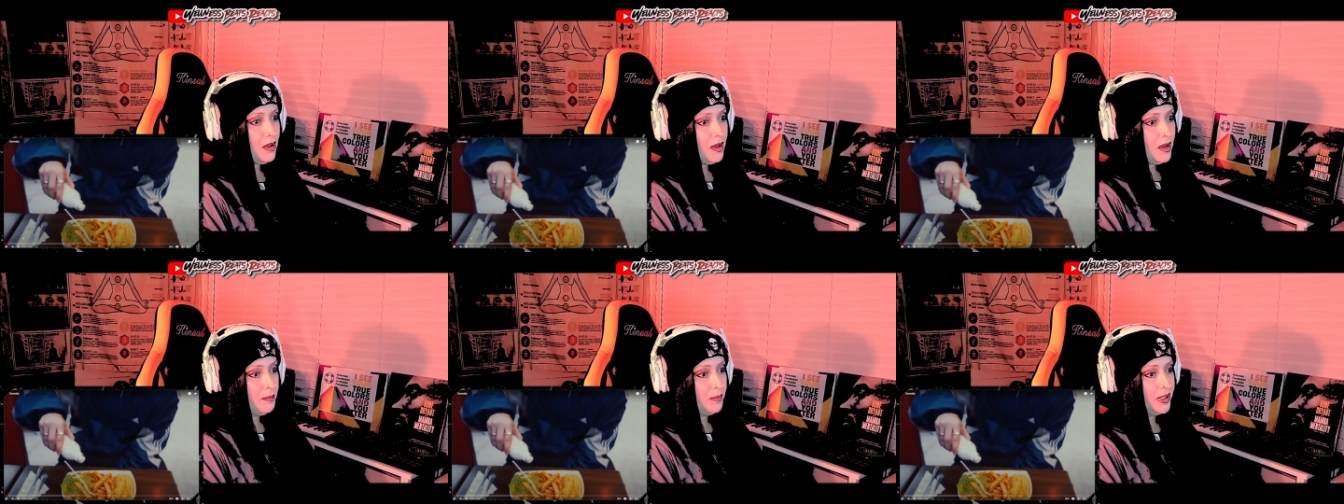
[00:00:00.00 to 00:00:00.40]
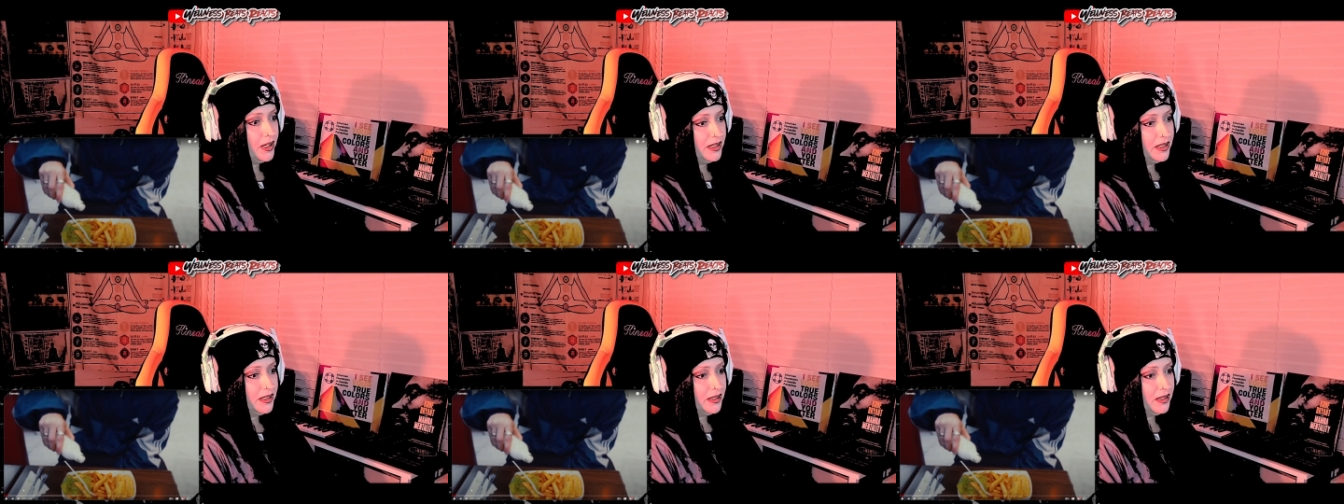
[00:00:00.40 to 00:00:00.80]

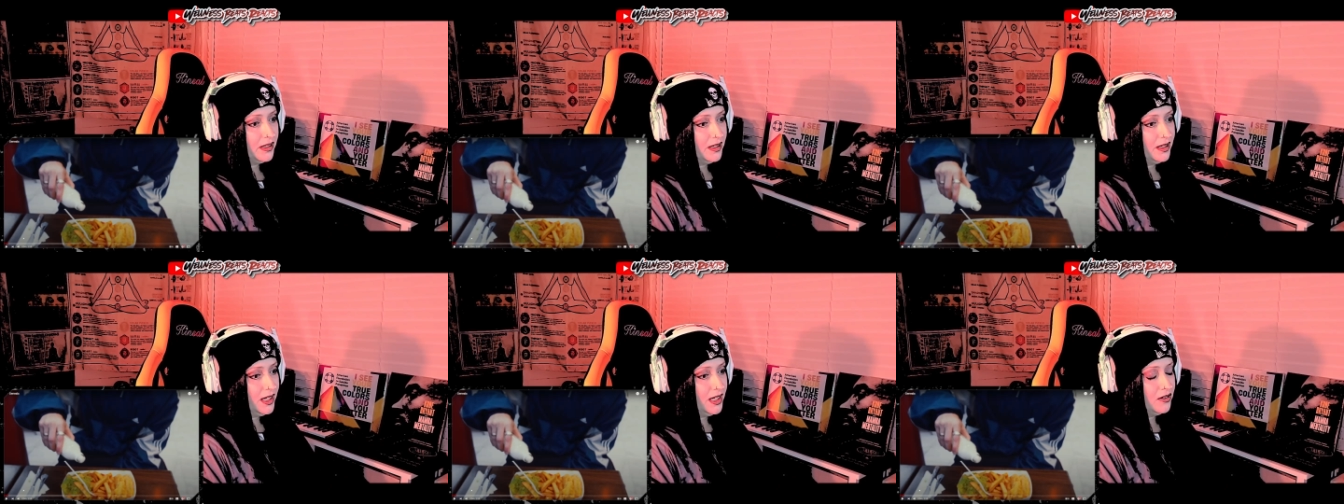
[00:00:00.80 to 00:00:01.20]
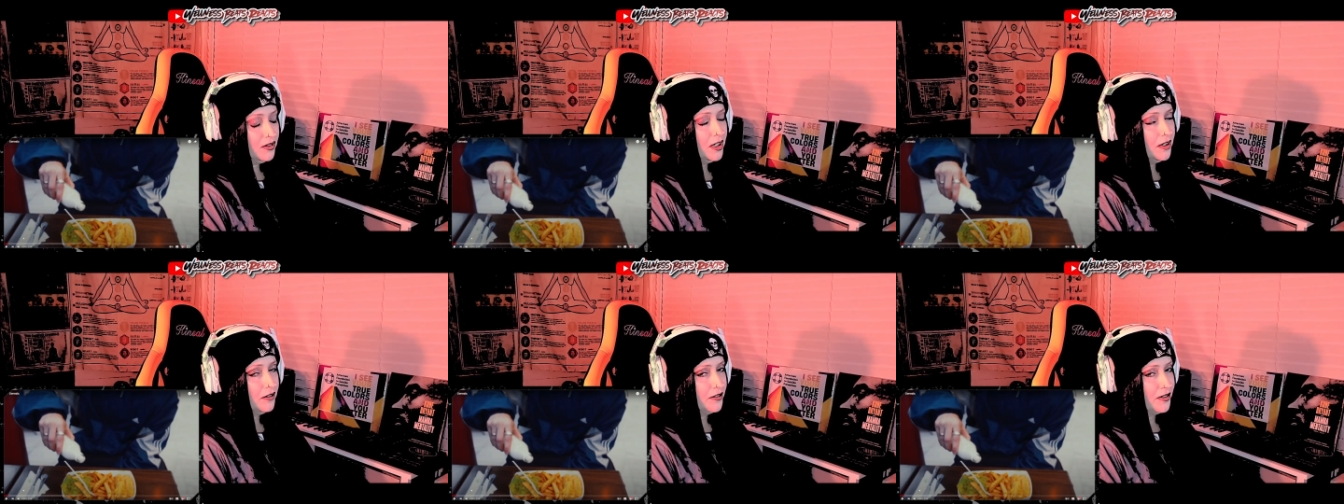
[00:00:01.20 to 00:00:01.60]
But I
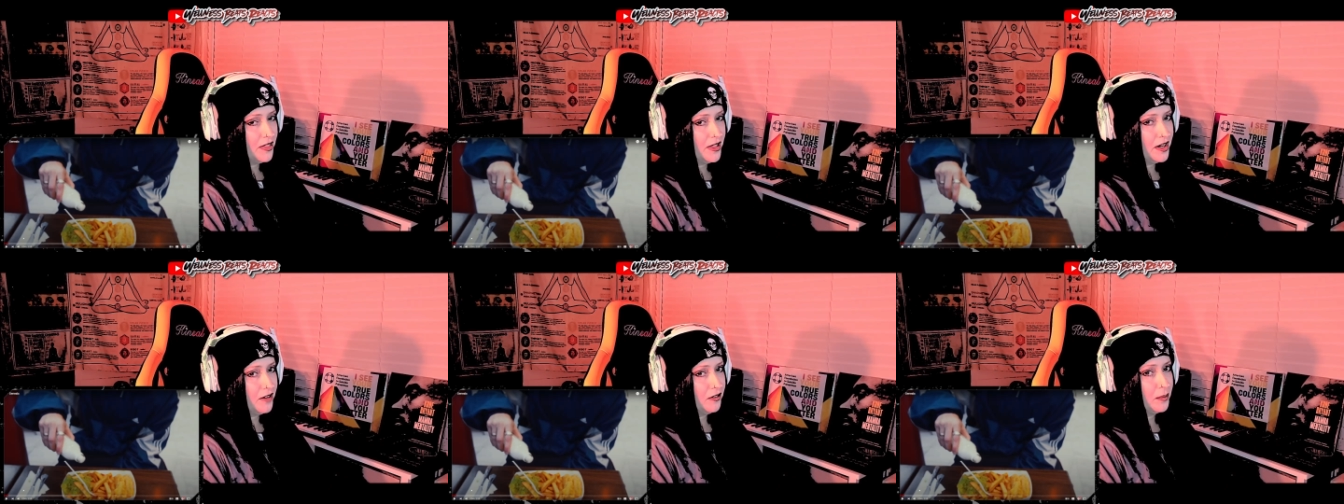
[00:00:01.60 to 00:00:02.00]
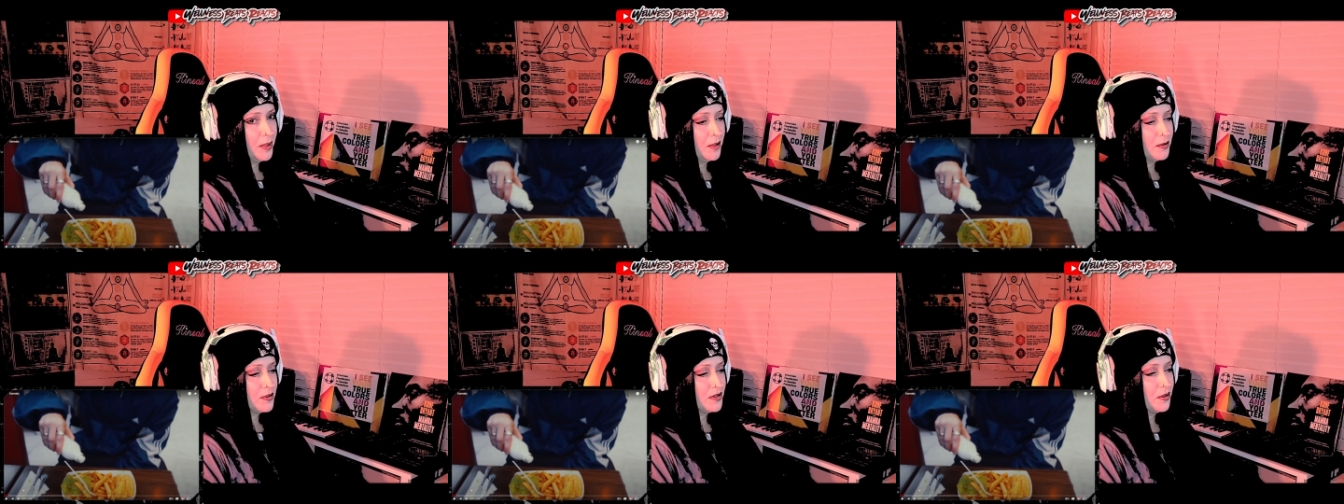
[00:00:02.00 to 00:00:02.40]
loved that everybody
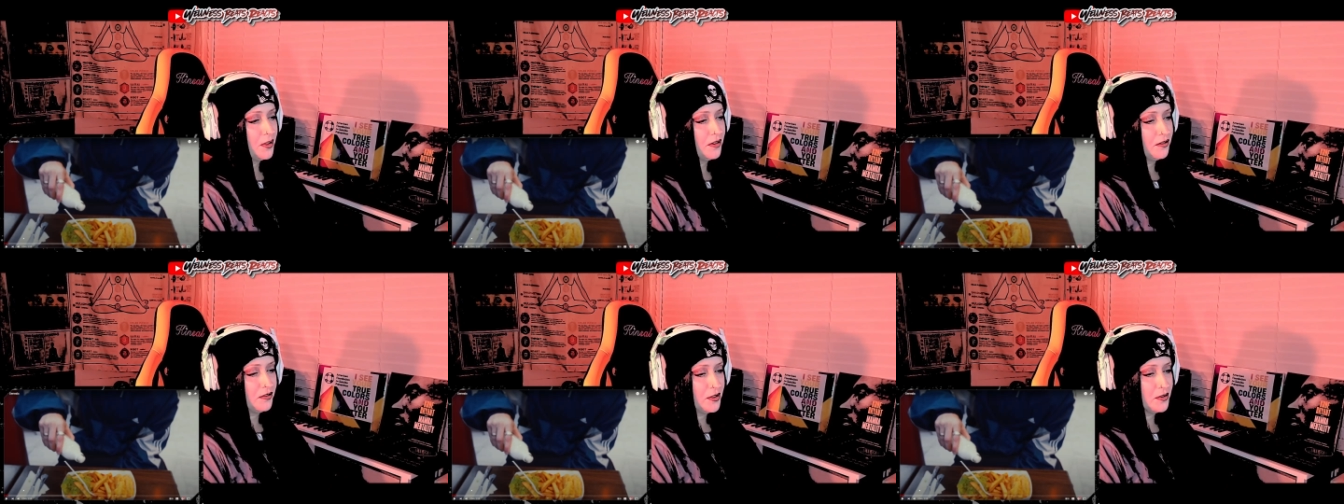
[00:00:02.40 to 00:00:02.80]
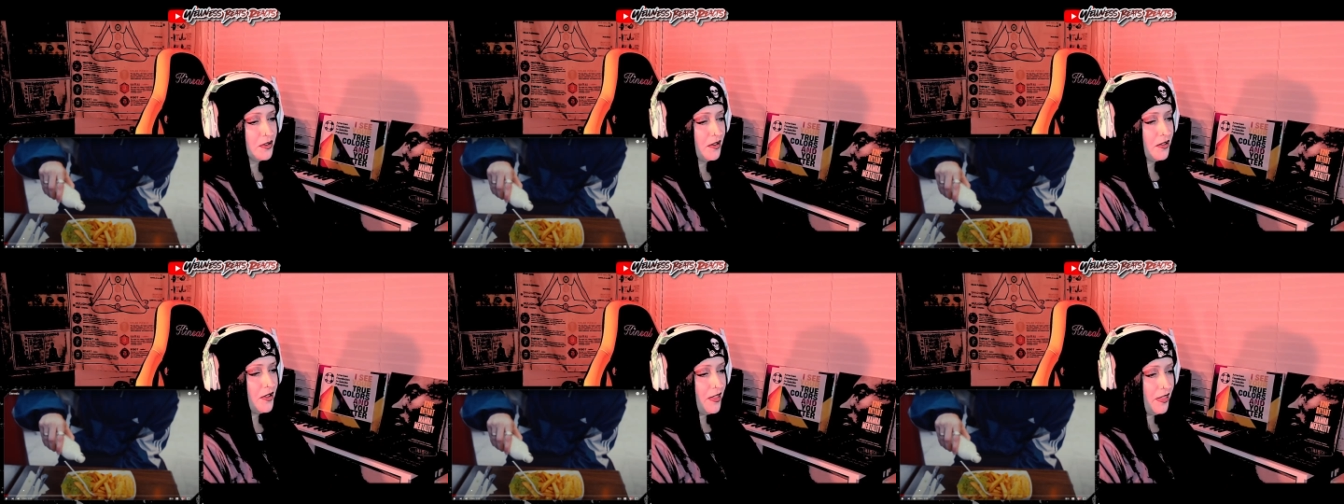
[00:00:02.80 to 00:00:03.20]
was so confused and
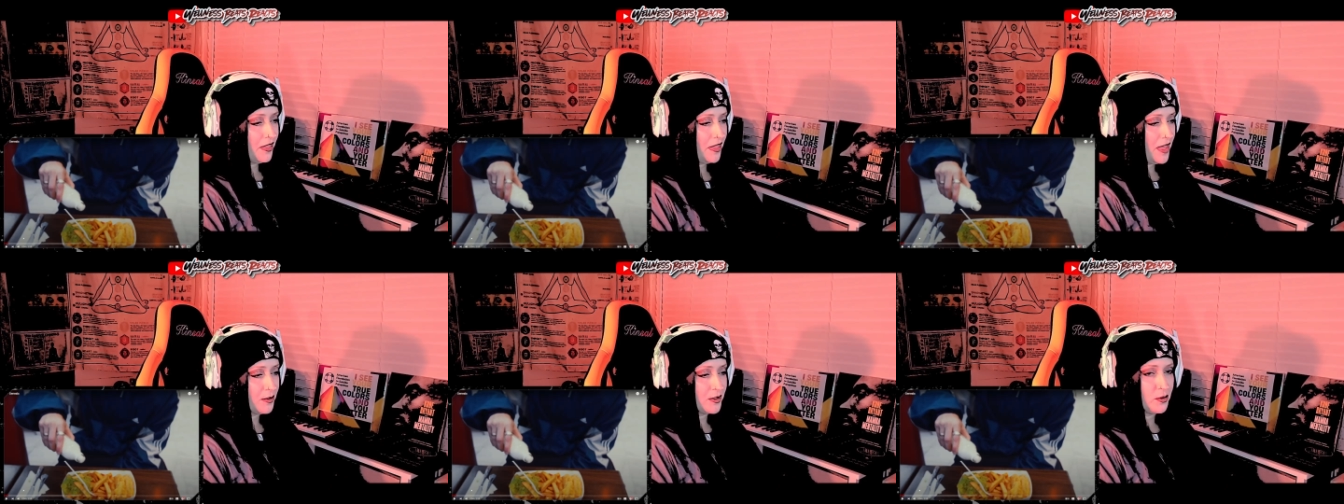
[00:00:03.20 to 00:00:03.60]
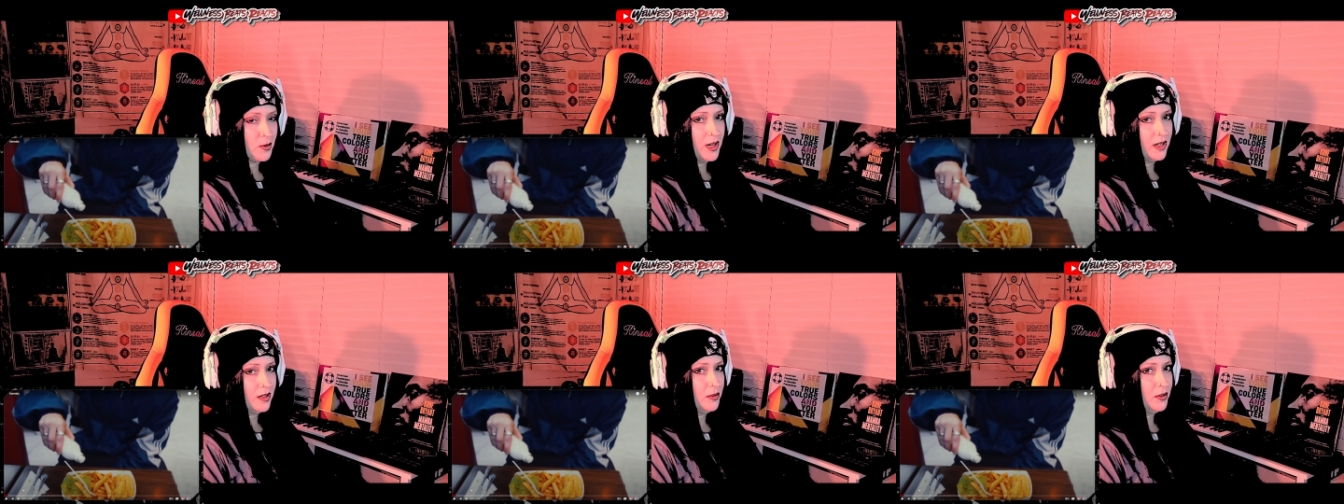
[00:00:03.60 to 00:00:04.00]
thought that was
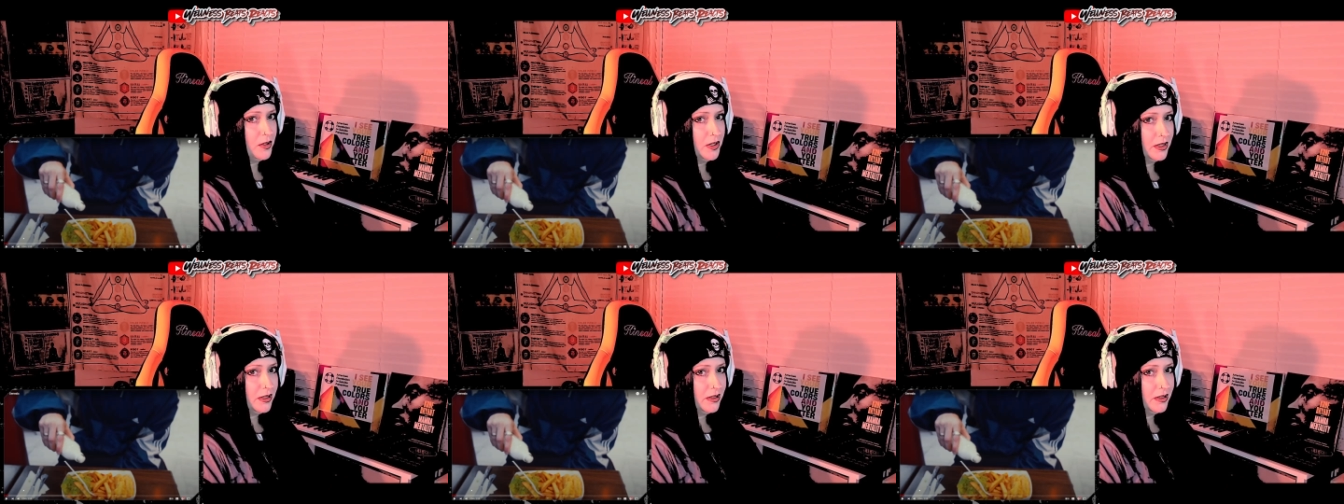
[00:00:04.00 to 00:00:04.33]
guacamole.